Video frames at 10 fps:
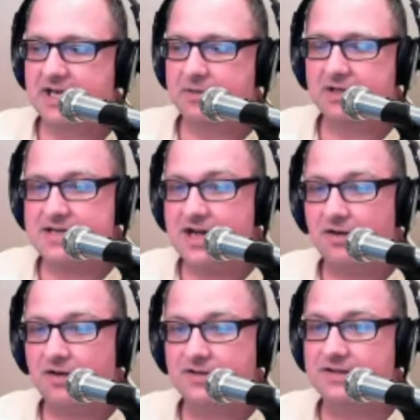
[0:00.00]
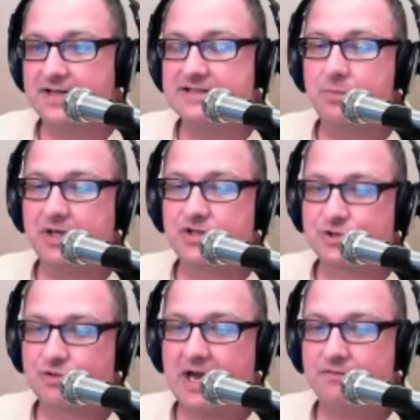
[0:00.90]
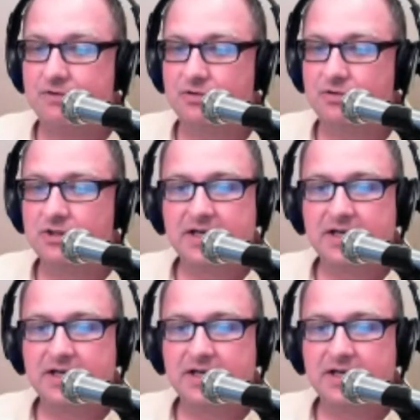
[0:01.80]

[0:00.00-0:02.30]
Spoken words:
because now all of a sudden that's a big travel.